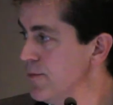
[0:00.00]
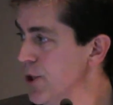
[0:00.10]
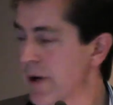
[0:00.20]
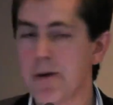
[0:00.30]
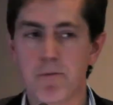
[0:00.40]

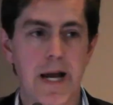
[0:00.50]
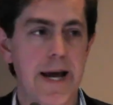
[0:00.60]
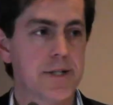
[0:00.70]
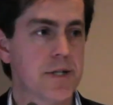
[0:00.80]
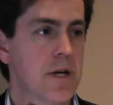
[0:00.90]
doing
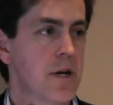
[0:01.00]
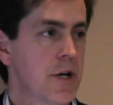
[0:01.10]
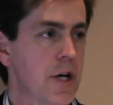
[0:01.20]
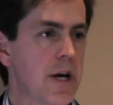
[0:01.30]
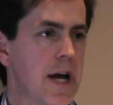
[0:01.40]
implants,
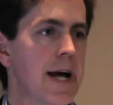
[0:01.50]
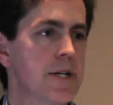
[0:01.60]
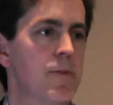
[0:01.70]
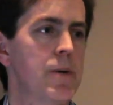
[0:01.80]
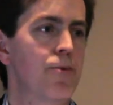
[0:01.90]
you had
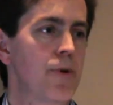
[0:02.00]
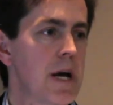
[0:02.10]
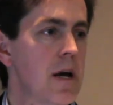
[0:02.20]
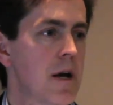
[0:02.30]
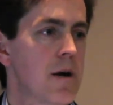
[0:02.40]
to be
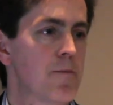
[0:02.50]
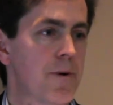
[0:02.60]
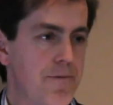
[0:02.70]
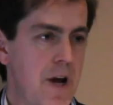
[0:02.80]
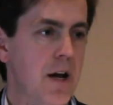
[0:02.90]
pretty
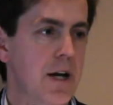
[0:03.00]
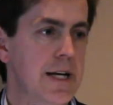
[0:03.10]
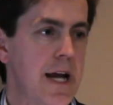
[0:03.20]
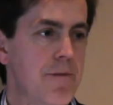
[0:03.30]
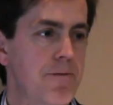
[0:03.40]
profoundly
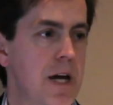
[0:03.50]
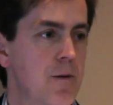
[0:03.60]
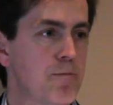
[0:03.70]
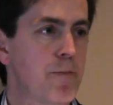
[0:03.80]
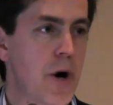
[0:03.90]
deaf
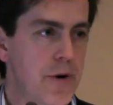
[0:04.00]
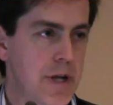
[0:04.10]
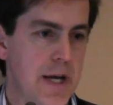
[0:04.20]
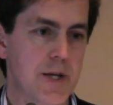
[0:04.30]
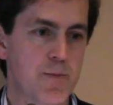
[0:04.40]
in both
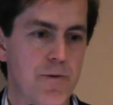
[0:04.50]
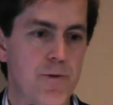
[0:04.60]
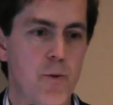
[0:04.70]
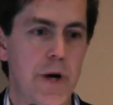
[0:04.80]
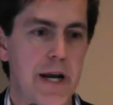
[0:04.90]
ears
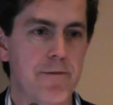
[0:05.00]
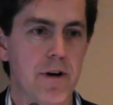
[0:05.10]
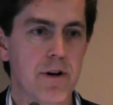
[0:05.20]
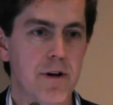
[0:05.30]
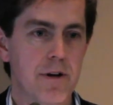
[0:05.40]
before we'd
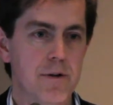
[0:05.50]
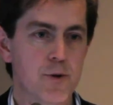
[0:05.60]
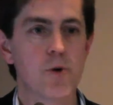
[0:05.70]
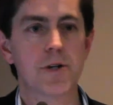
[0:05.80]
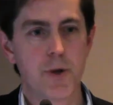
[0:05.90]
even
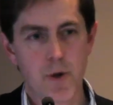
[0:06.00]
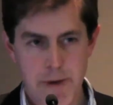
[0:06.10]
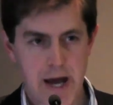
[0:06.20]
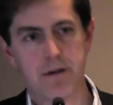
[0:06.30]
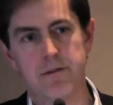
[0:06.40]
talk to you
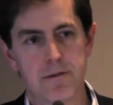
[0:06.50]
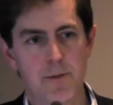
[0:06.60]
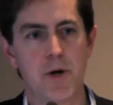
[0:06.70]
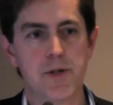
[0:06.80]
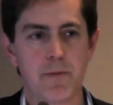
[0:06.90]
about the
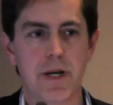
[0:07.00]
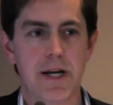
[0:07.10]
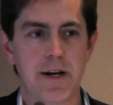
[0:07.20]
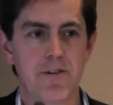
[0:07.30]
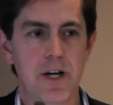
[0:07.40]

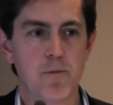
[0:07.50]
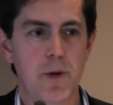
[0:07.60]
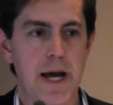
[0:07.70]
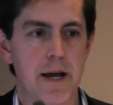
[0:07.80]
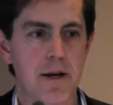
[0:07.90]
possibility of an
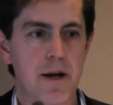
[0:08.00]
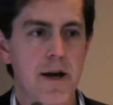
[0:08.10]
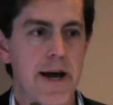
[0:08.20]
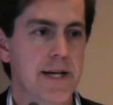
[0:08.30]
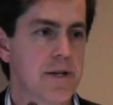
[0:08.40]
implant.
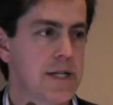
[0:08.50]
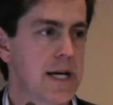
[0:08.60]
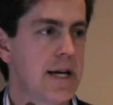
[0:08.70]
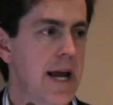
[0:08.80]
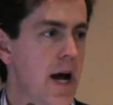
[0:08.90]
As I
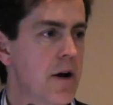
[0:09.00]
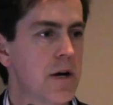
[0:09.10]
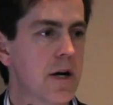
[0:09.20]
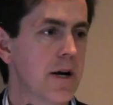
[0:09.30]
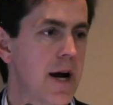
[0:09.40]
said, now
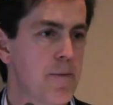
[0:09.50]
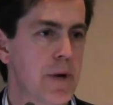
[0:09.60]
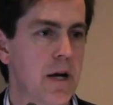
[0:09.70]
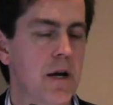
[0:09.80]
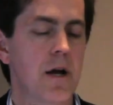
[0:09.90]
you can come
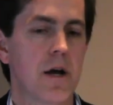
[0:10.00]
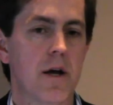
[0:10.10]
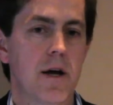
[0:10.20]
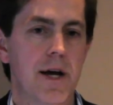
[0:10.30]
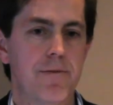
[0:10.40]
in
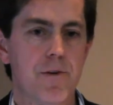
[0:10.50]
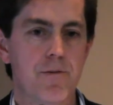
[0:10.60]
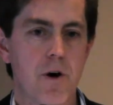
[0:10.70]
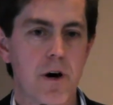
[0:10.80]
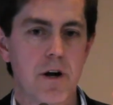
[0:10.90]
if you've
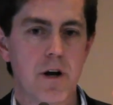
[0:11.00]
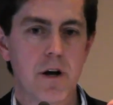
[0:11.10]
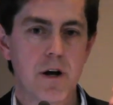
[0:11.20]
got